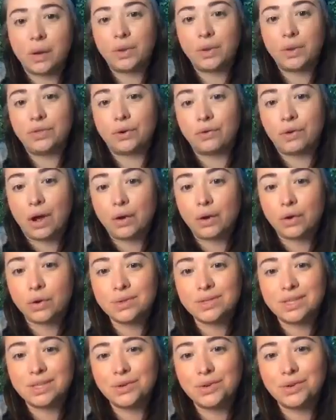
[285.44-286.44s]
when the grout
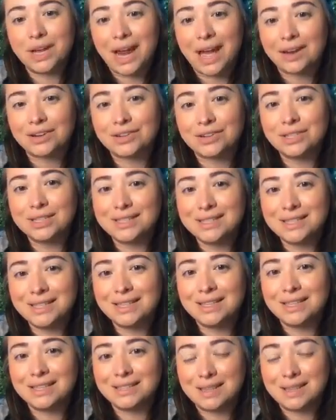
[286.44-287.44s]
goes in, you can actually see
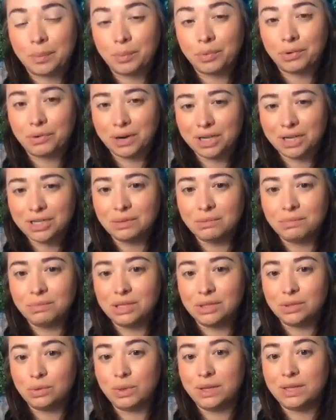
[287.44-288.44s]
the separation
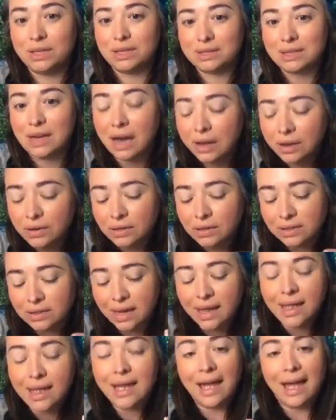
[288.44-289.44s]
between the tiles
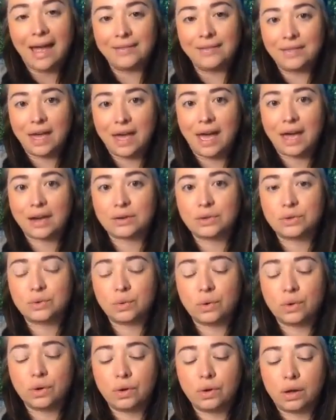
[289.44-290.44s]
and the
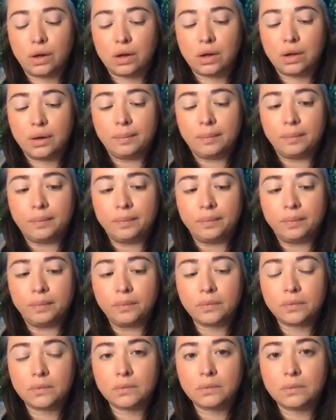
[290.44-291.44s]
actual,
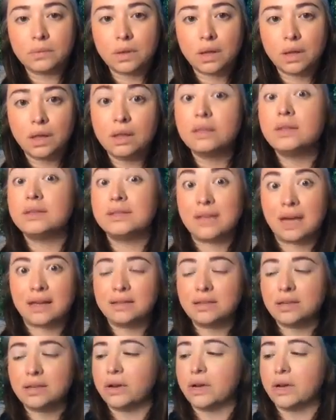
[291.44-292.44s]
the
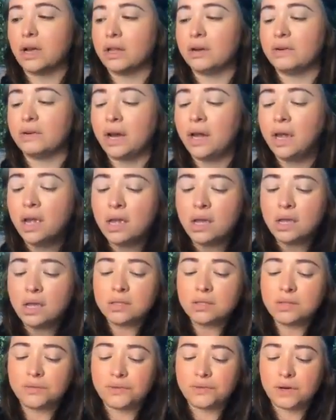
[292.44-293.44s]
secondary color, right?
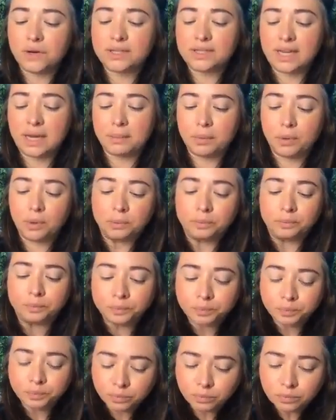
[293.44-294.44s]
So for example,
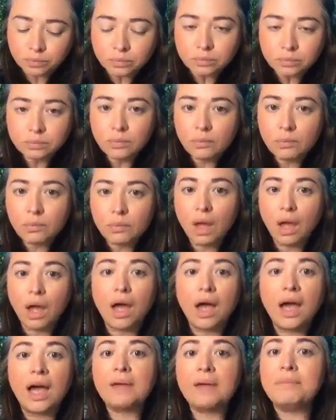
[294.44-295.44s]

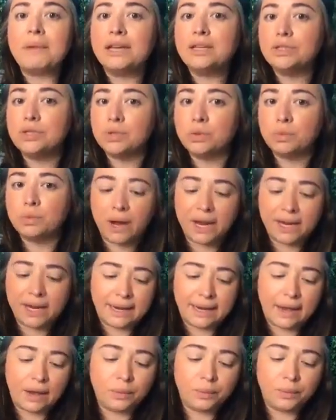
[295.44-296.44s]
I might do white
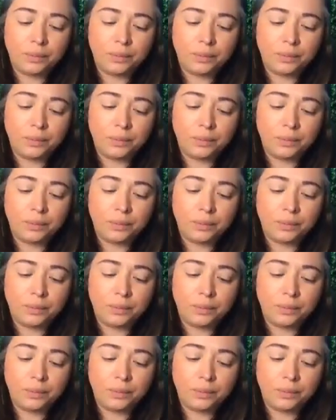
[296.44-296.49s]
now,